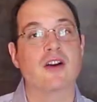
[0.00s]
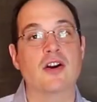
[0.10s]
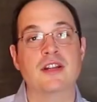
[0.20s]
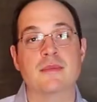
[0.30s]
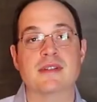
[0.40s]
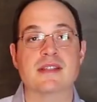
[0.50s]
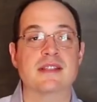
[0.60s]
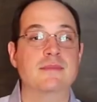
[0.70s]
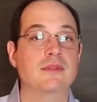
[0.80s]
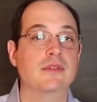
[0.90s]
RDM is a
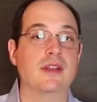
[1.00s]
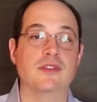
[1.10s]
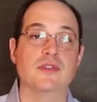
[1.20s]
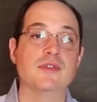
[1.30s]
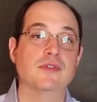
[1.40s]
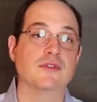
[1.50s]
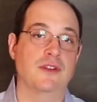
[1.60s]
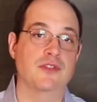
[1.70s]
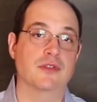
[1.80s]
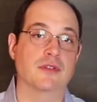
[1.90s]
simple and useful
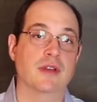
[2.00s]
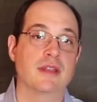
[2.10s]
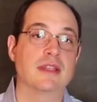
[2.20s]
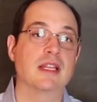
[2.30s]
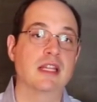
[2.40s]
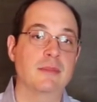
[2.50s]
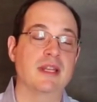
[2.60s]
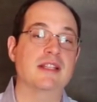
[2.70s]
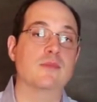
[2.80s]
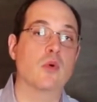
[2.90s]
feature that
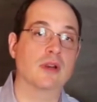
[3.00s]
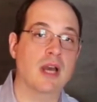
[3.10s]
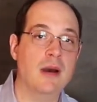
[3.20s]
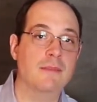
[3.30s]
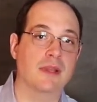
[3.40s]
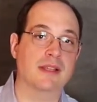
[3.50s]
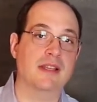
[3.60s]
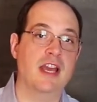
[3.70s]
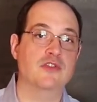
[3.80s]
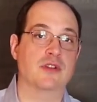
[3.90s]
eliminates more
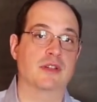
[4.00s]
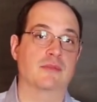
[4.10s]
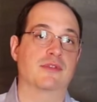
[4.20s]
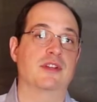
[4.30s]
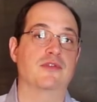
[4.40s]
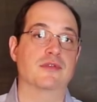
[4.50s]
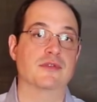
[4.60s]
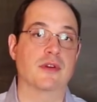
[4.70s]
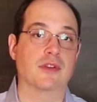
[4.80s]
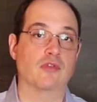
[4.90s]
complex addressing
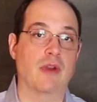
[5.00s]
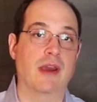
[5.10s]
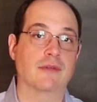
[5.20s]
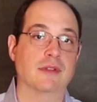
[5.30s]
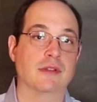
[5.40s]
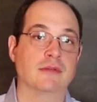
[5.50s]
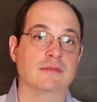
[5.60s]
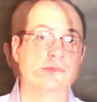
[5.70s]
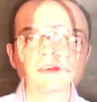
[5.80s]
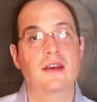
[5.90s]
procedures on the ground.
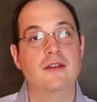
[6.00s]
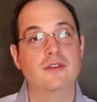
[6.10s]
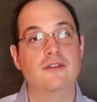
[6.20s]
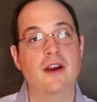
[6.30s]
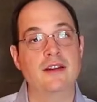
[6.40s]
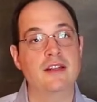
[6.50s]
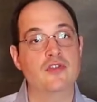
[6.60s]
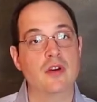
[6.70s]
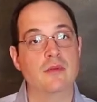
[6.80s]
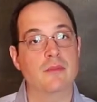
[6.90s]
If you find any
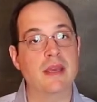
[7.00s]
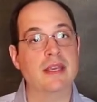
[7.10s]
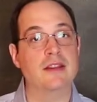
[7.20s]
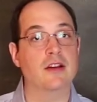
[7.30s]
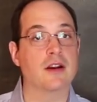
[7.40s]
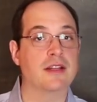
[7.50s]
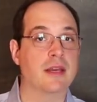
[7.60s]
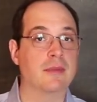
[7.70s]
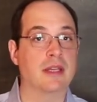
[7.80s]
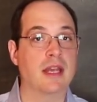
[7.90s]
trouble making the
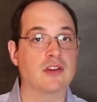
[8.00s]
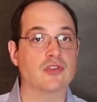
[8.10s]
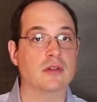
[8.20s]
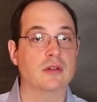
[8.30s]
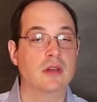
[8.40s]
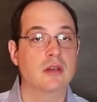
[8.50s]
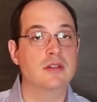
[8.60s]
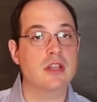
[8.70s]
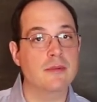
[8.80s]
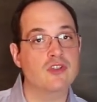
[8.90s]
RDM connection,
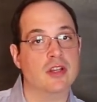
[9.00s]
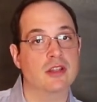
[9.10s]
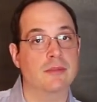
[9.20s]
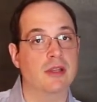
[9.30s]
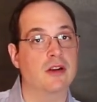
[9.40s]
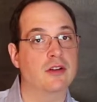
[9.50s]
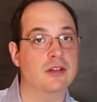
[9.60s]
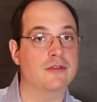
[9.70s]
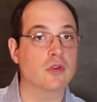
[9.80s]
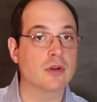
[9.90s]
double check the
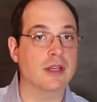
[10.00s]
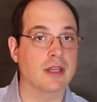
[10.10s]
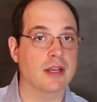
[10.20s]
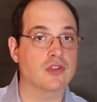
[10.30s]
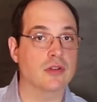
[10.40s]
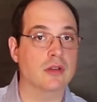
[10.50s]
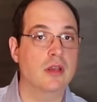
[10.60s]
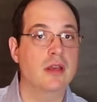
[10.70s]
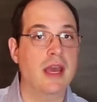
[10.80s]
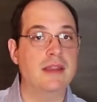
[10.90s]
polarity of your connection
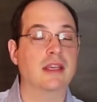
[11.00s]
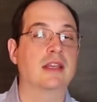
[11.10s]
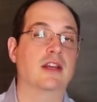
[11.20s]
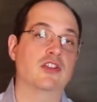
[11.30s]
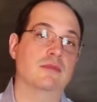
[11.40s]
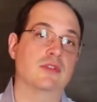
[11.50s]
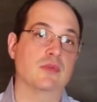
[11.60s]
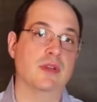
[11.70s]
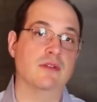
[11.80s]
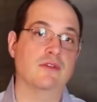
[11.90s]
and the connection
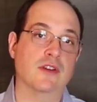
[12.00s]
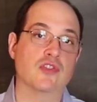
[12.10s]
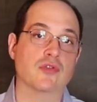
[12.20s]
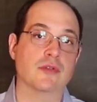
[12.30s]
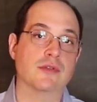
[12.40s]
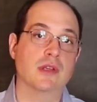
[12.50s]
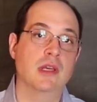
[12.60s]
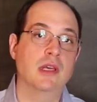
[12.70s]
between fixtures.